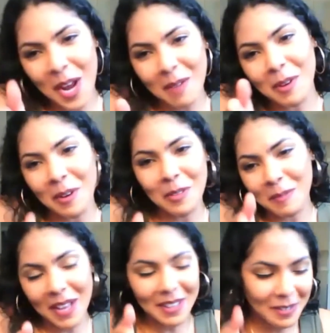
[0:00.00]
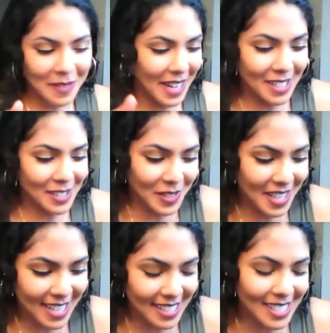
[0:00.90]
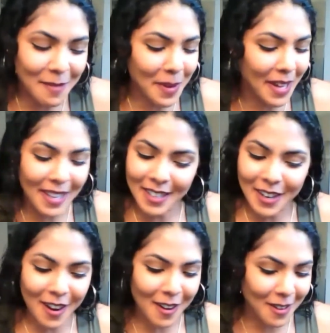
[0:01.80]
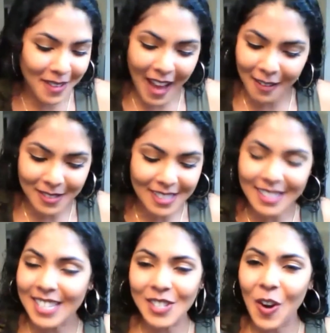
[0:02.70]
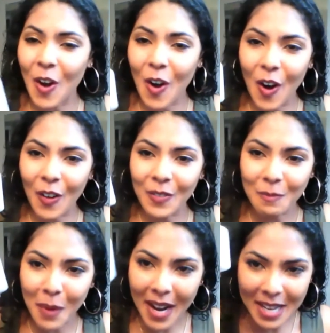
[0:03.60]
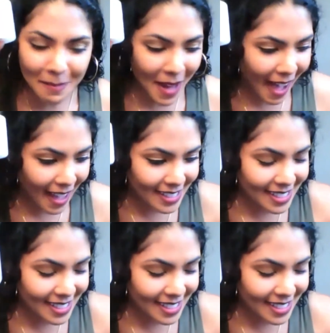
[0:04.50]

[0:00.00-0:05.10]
I'm going through my little financial things. But girl, these are all brightening masks.